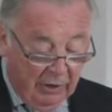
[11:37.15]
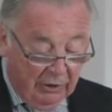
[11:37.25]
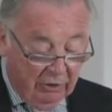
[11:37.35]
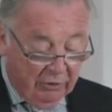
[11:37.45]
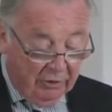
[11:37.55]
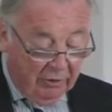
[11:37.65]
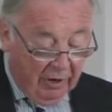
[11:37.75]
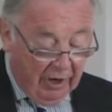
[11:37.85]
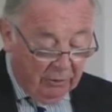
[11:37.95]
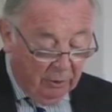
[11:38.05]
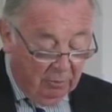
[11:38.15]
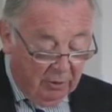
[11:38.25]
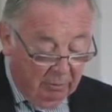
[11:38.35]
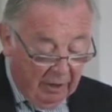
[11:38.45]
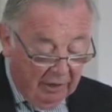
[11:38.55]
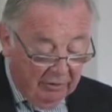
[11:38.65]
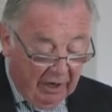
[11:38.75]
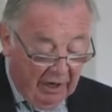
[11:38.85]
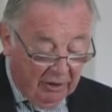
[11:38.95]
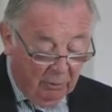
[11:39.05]
In addition, Greg Norman
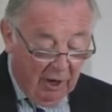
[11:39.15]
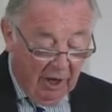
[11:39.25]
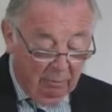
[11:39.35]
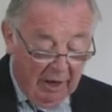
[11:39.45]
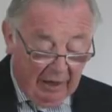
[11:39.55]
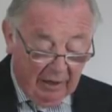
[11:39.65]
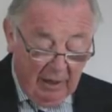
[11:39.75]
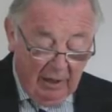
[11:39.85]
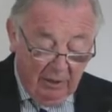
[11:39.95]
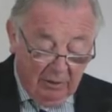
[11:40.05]
maintained a while back